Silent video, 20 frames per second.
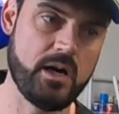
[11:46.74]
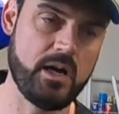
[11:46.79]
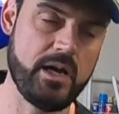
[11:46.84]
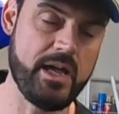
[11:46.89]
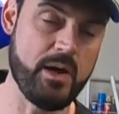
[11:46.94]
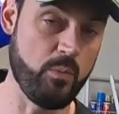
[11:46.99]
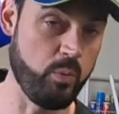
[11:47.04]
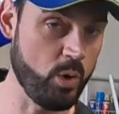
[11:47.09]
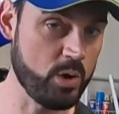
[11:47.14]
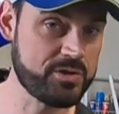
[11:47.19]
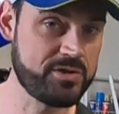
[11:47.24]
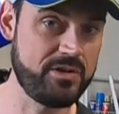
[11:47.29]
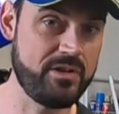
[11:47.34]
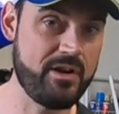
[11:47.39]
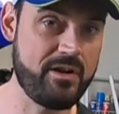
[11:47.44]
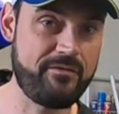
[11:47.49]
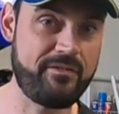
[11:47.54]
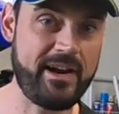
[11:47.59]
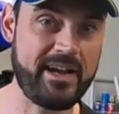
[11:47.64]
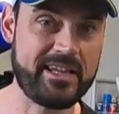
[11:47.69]
It was a
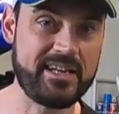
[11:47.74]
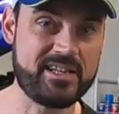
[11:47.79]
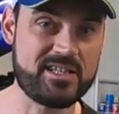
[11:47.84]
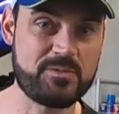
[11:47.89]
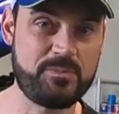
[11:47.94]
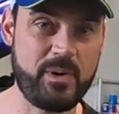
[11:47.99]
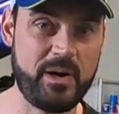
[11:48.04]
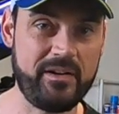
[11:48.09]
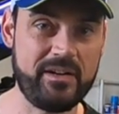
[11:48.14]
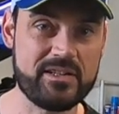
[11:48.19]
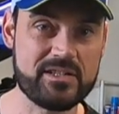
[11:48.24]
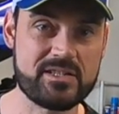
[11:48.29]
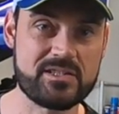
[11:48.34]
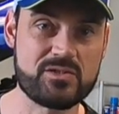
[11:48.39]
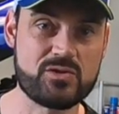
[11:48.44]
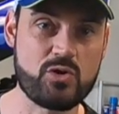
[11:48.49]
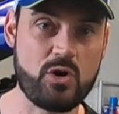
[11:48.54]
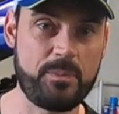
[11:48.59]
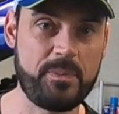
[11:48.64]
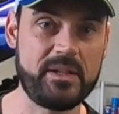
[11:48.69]
nerve-wracking
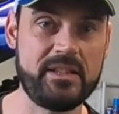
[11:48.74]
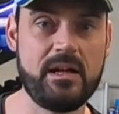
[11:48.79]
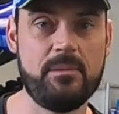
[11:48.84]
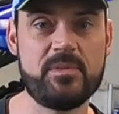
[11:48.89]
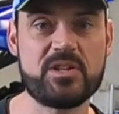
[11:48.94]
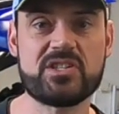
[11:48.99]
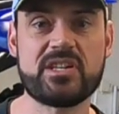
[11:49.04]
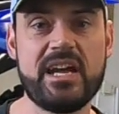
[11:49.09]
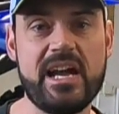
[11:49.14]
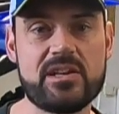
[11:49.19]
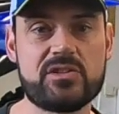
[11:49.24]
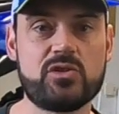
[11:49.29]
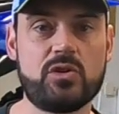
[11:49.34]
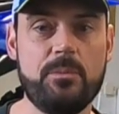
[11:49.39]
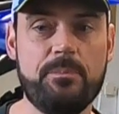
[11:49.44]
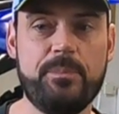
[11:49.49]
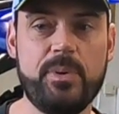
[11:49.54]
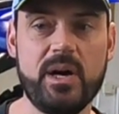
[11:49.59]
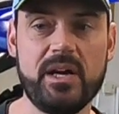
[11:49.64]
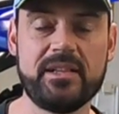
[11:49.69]
experience dropping that much cash on a
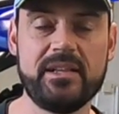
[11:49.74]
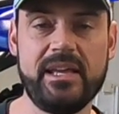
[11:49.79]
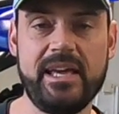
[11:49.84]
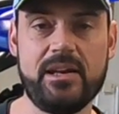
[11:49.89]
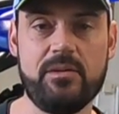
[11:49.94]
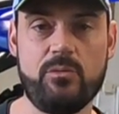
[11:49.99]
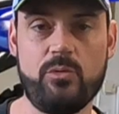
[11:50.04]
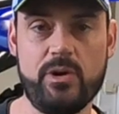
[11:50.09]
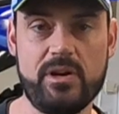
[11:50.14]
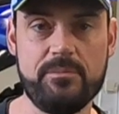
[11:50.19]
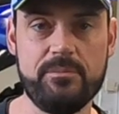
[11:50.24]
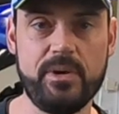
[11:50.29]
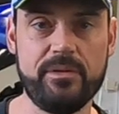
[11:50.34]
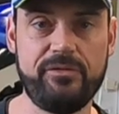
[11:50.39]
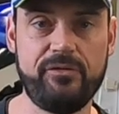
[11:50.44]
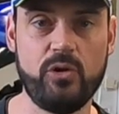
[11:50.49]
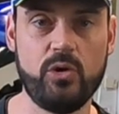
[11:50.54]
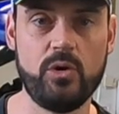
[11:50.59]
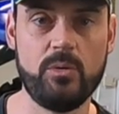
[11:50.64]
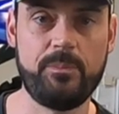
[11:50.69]
bike that you hadn't ridden
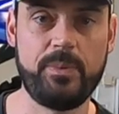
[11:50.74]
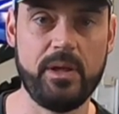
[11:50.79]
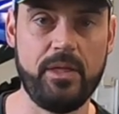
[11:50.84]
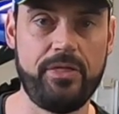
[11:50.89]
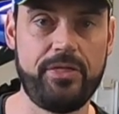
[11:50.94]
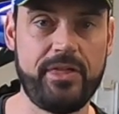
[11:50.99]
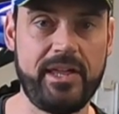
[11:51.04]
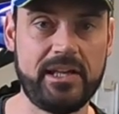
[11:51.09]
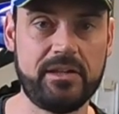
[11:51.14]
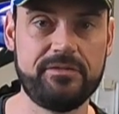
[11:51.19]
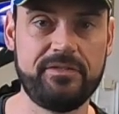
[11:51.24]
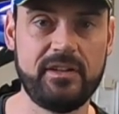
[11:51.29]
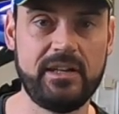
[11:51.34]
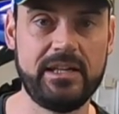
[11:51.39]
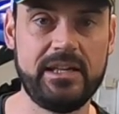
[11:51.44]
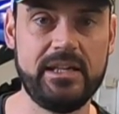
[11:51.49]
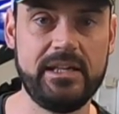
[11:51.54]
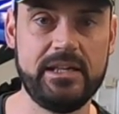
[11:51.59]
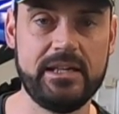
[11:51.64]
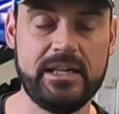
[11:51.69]
before, but
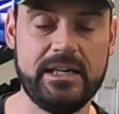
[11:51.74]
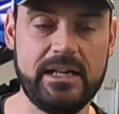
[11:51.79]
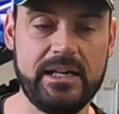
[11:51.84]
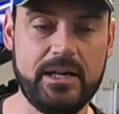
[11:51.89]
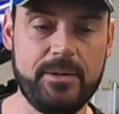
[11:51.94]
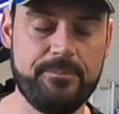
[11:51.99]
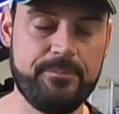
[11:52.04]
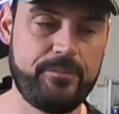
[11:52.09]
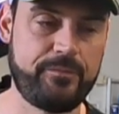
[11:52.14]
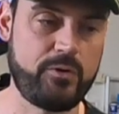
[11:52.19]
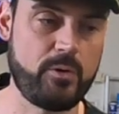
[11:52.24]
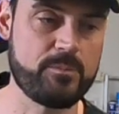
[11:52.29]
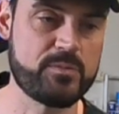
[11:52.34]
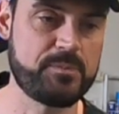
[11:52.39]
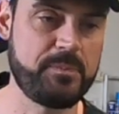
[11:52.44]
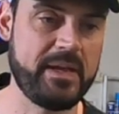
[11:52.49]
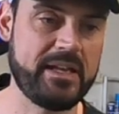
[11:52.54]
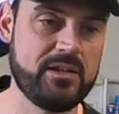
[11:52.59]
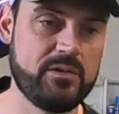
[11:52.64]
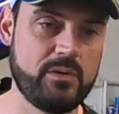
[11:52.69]
thankfully from
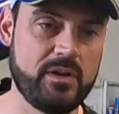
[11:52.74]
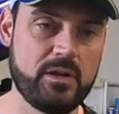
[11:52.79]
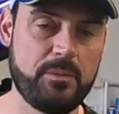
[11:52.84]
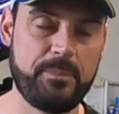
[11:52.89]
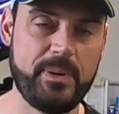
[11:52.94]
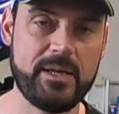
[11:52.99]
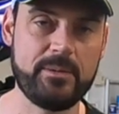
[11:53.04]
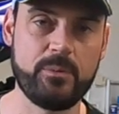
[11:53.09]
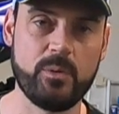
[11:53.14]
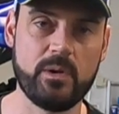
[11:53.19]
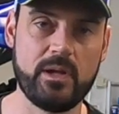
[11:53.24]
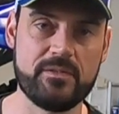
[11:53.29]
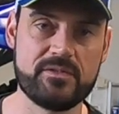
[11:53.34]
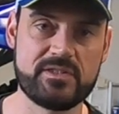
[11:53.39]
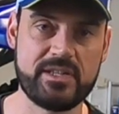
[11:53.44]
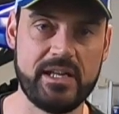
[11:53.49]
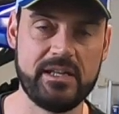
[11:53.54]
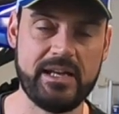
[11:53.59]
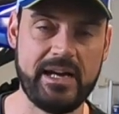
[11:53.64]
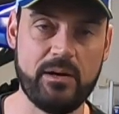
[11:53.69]
speaking to other people that have
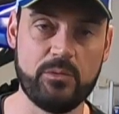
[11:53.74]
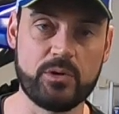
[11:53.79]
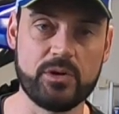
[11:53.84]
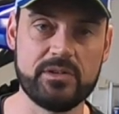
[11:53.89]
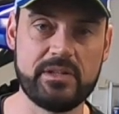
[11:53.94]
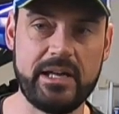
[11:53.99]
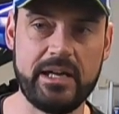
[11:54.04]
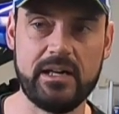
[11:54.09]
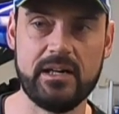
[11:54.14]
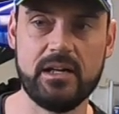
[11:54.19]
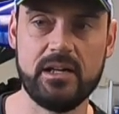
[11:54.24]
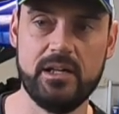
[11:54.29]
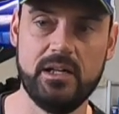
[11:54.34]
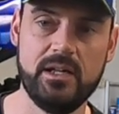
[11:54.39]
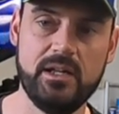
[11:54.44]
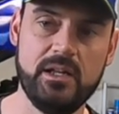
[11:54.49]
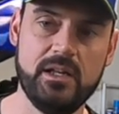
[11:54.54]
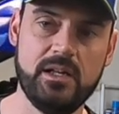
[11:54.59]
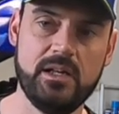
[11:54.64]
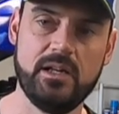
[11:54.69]
said how good they are,
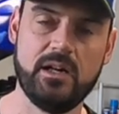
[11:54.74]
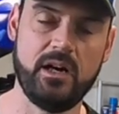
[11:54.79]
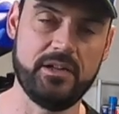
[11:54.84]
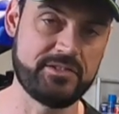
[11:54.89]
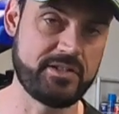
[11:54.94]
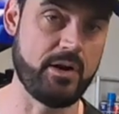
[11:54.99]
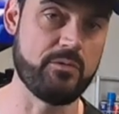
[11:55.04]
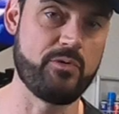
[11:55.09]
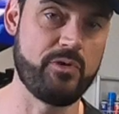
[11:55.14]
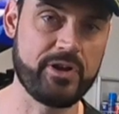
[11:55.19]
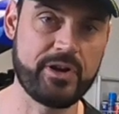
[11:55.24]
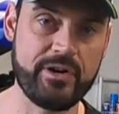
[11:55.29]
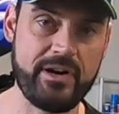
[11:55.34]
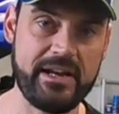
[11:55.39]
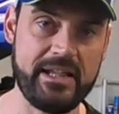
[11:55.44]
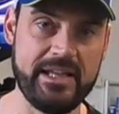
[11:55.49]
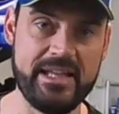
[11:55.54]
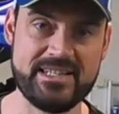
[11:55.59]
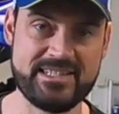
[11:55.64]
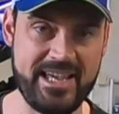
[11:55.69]
I don't
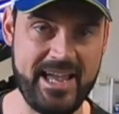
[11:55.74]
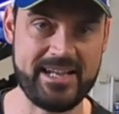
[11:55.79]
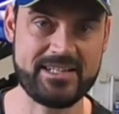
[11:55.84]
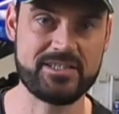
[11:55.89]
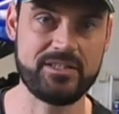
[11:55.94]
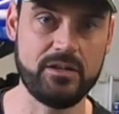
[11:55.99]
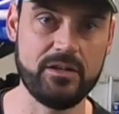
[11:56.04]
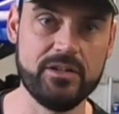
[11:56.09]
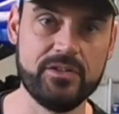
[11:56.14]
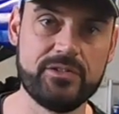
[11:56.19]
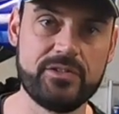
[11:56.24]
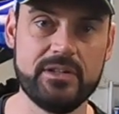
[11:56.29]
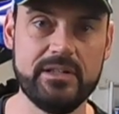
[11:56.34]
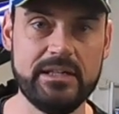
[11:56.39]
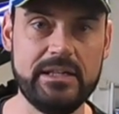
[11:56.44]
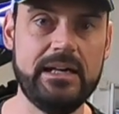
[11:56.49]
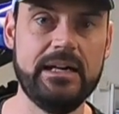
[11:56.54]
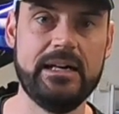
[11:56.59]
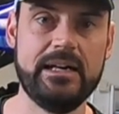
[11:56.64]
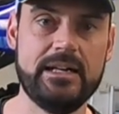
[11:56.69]
regret it. It's excellent.
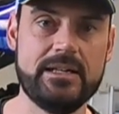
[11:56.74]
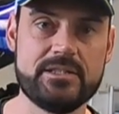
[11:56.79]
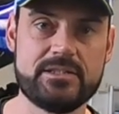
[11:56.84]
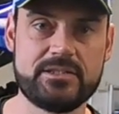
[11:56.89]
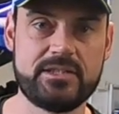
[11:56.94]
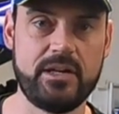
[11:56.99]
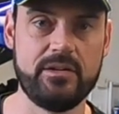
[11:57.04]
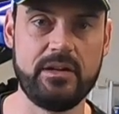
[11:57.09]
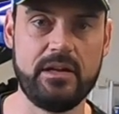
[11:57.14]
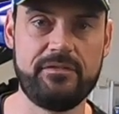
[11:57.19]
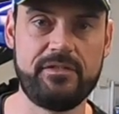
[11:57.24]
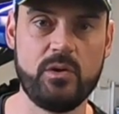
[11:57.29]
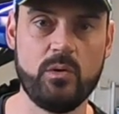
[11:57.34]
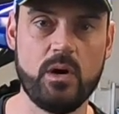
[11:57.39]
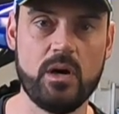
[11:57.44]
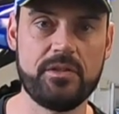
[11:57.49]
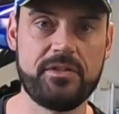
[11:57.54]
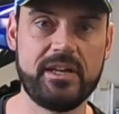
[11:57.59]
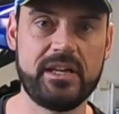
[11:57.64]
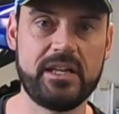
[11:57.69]
So if you
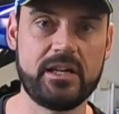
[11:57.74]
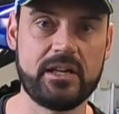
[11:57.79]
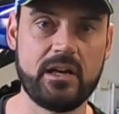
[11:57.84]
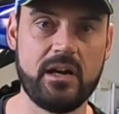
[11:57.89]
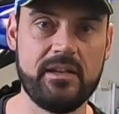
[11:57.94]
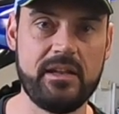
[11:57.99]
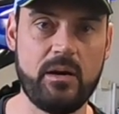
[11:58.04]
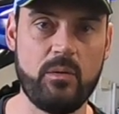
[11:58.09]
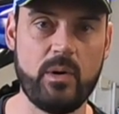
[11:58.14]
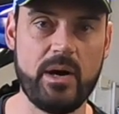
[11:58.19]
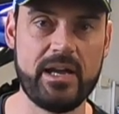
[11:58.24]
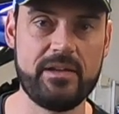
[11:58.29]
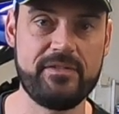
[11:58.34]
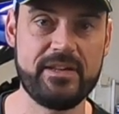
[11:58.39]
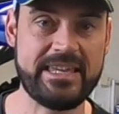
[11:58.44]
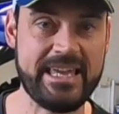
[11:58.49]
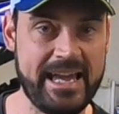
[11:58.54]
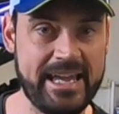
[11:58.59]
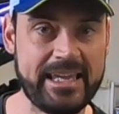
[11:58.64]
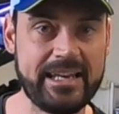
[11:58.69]
are thinking of going that way, if
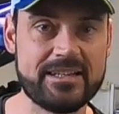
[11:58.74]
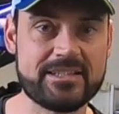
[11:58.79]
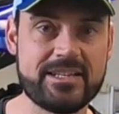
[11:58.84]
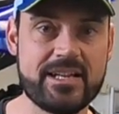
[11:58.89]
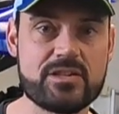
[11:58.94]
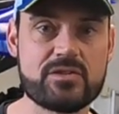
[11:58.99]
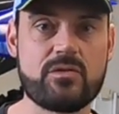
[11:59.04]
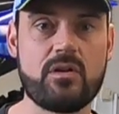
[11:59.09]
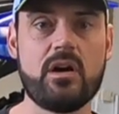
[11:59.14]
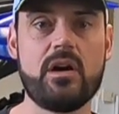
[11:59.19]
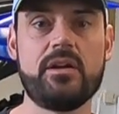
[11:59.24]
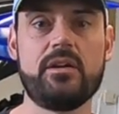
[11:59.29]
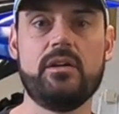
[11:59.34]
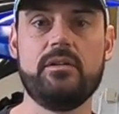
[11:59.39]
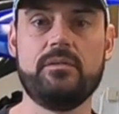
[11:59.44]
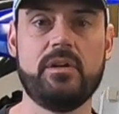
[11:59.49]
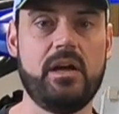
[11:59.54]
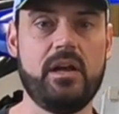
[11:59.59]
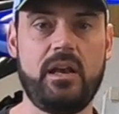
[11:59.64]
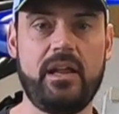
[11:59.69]
you can get a test ride
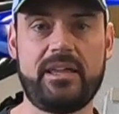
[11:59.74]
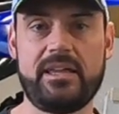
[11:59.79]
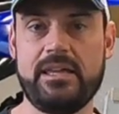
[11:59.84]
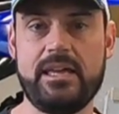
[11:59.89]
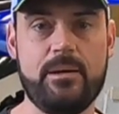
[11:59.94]
on like a